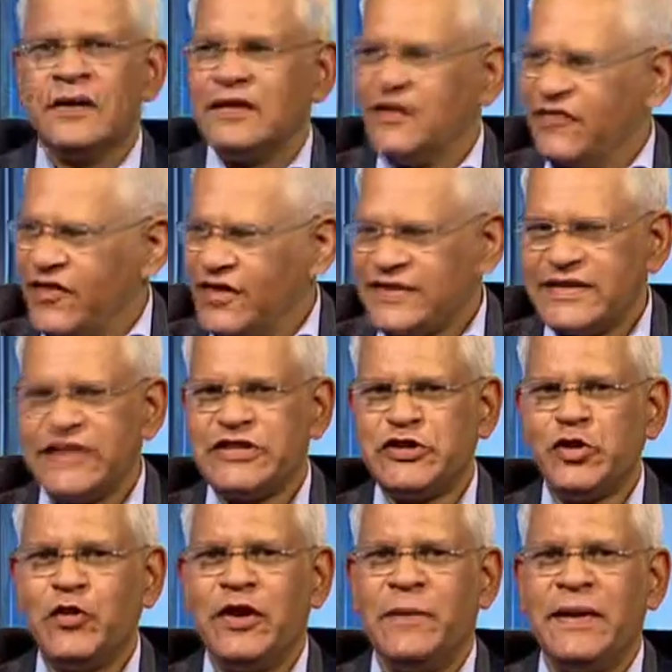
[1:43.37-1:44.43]
The first
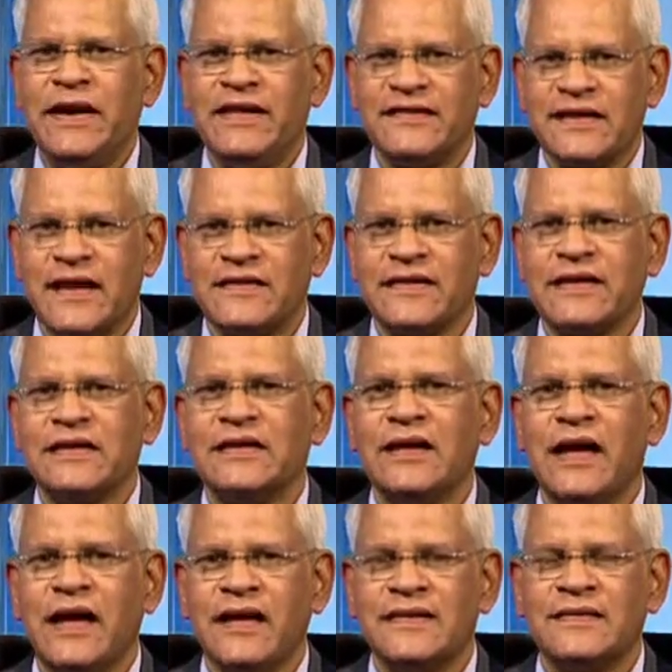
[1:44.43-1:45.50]
issue we'll be discussing
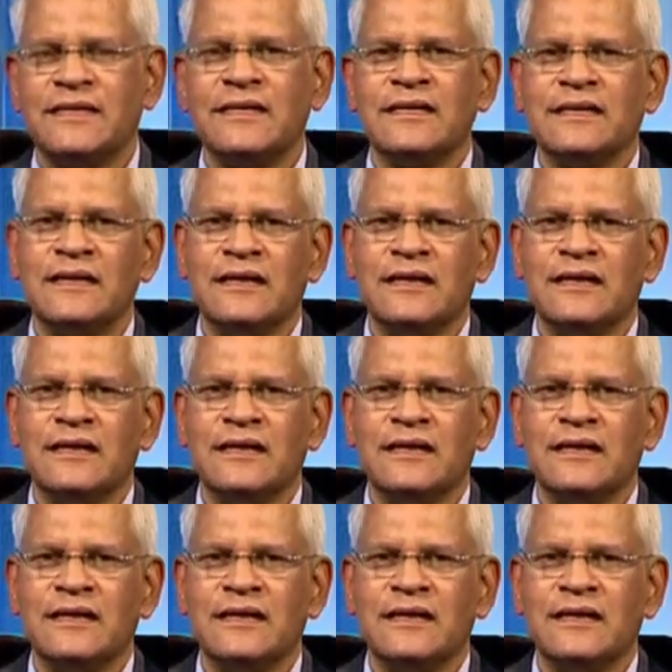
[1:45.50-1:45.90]
is